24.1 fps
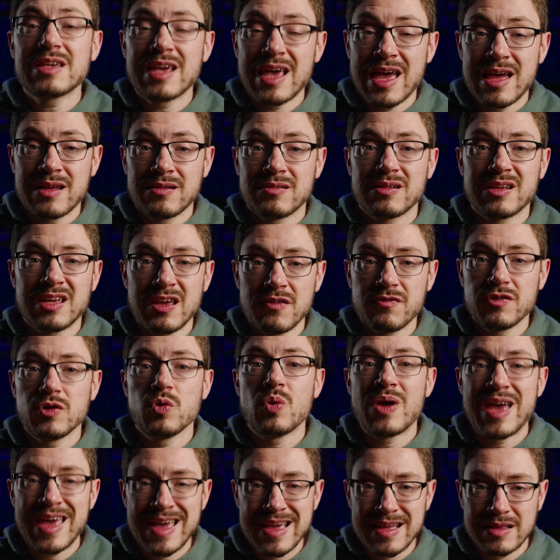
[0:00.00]
again, give
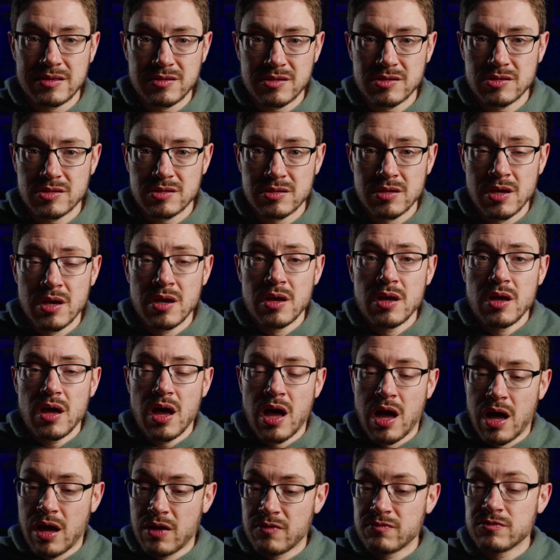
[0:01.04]
you hints
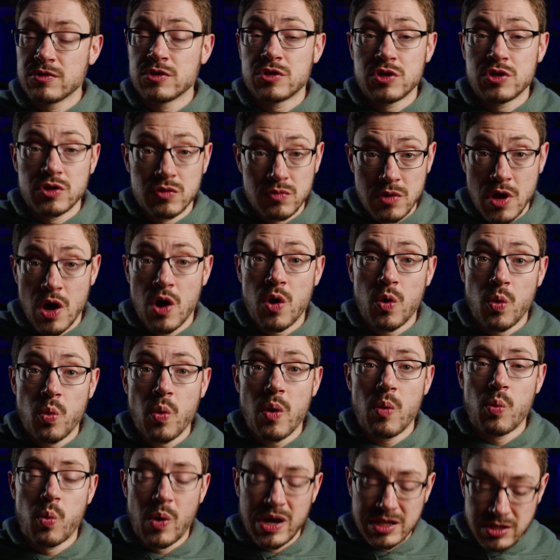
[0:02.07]
to know
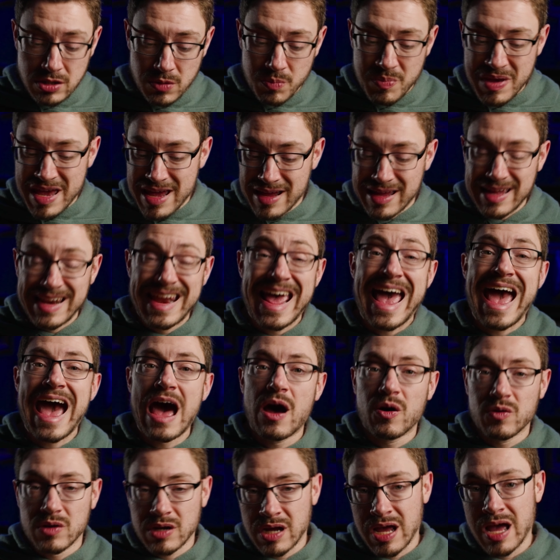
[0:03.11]
what to pick and
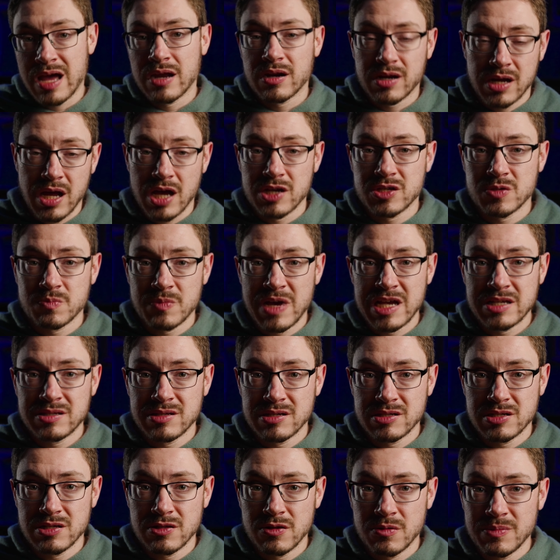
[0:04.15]
how to kind of customize
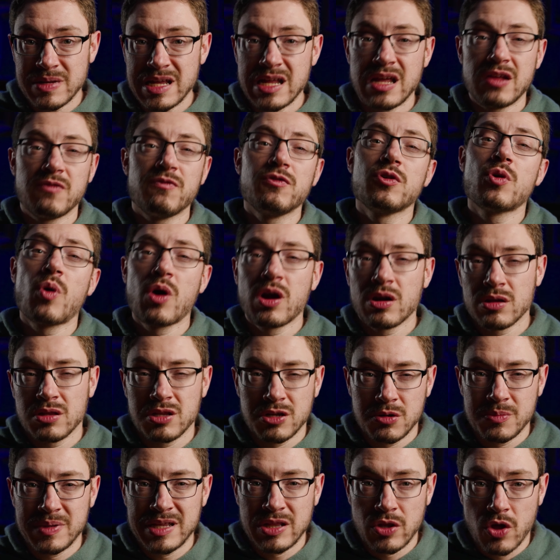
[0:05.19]
this a little bit. And if you are a
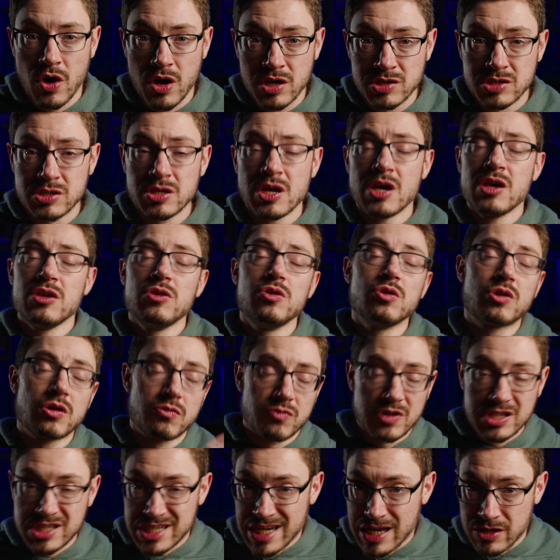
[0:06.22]
little bit lost, you can
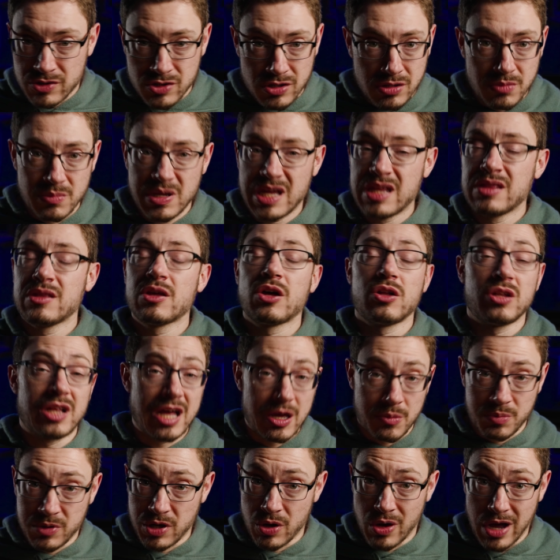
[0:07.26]
reach out to them and they'll
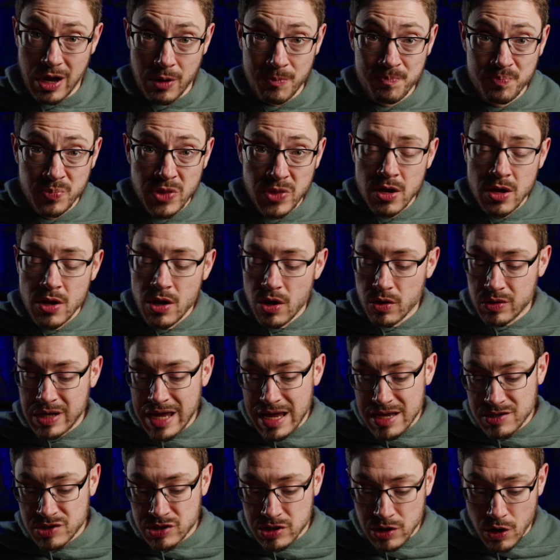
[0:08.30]
help you out.
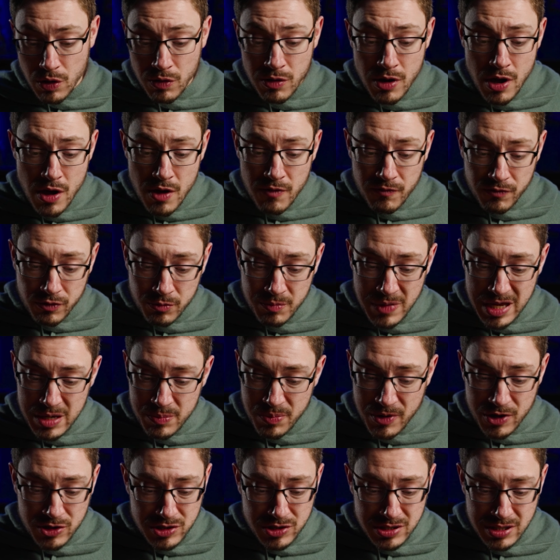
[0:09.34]
Okay, so for me
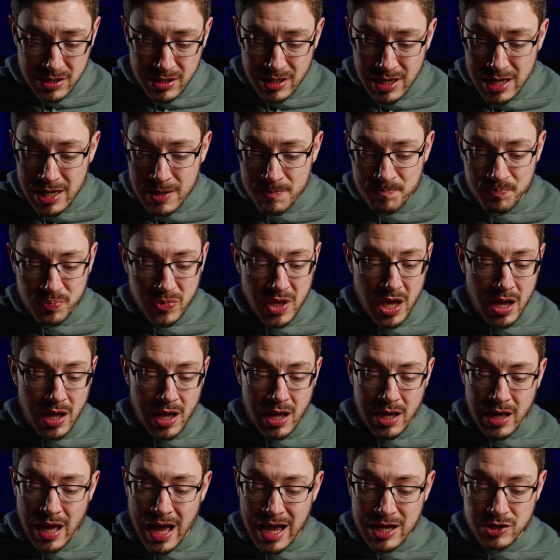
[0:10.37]
personally,
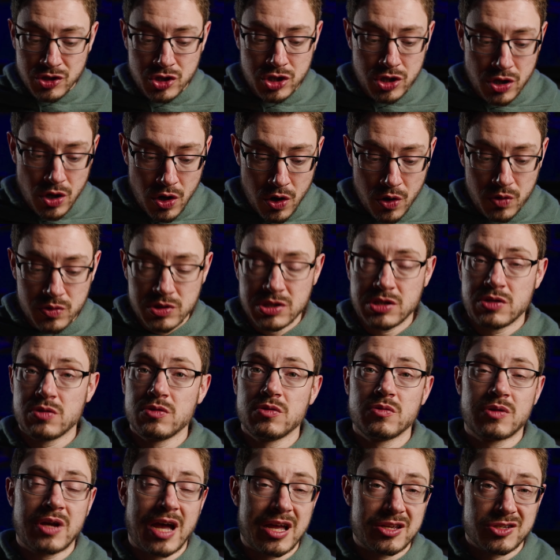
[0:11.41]
I chose
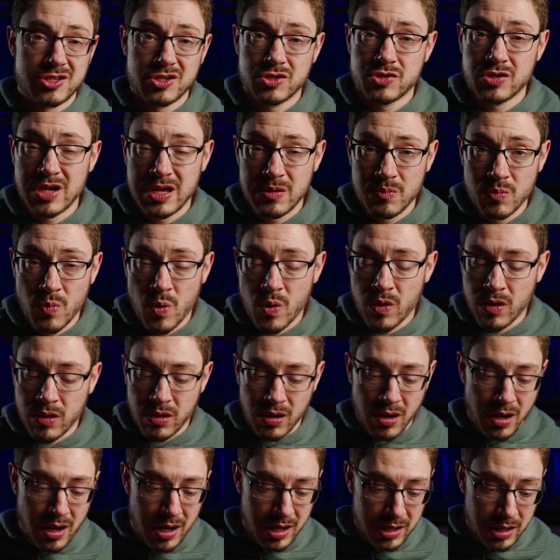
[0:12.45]
to concentrate more
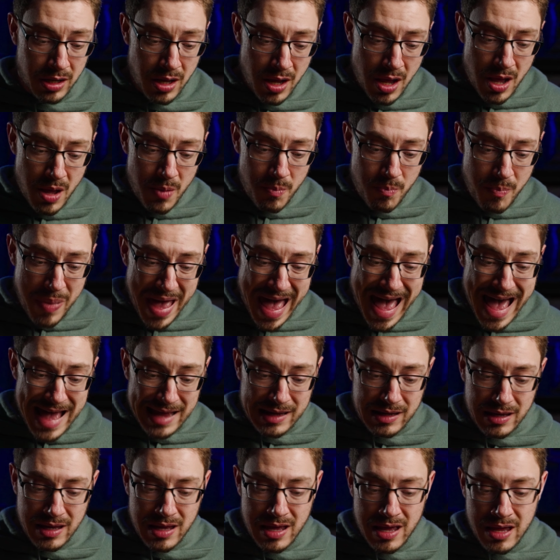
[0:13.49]
on
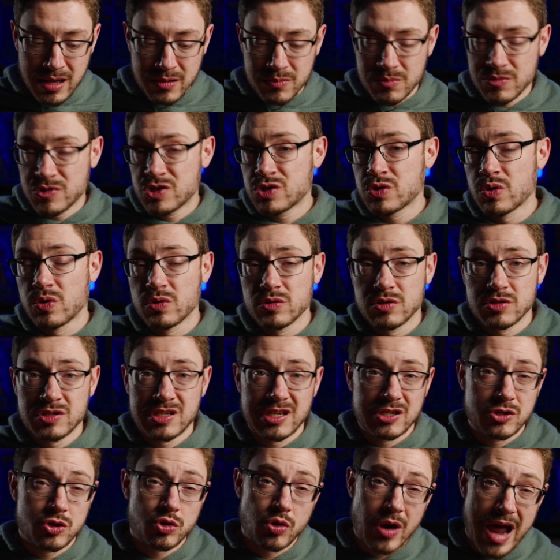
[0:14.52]
back and shoulders
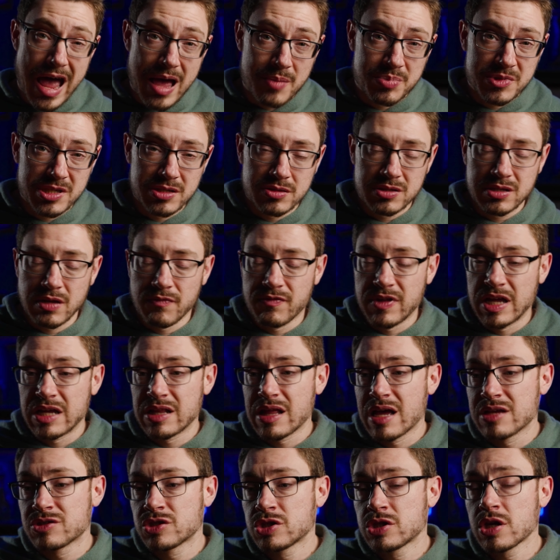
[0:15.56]
and traps and stuff like
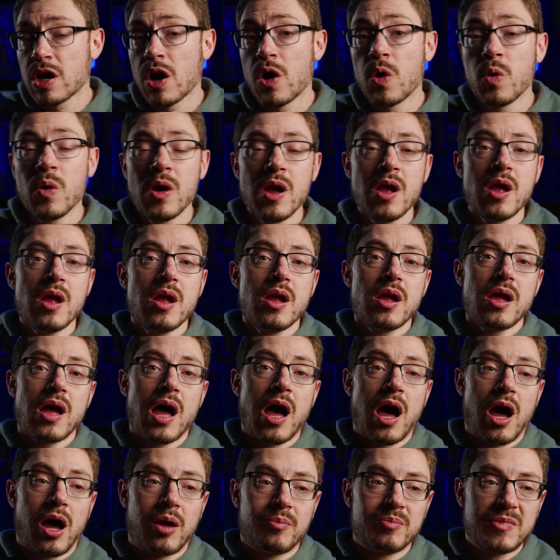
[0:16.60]
that. So
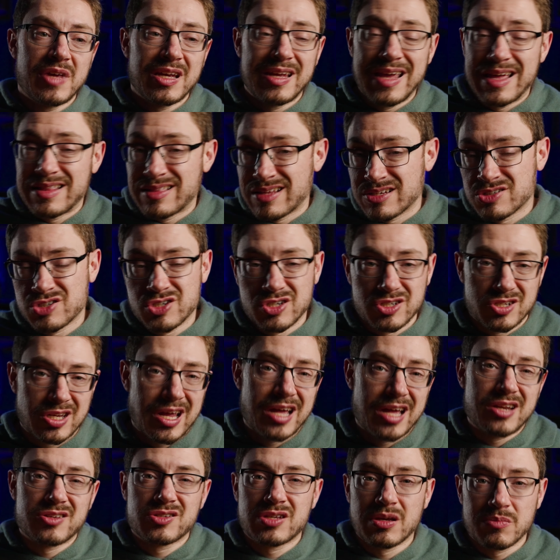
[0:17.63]
again, that's just
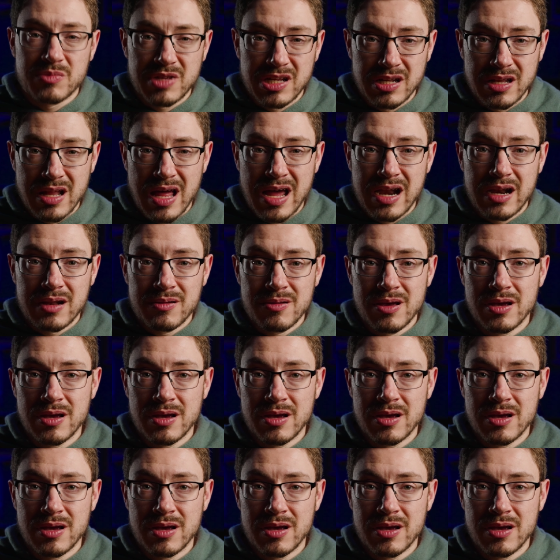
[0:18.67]
kind of something that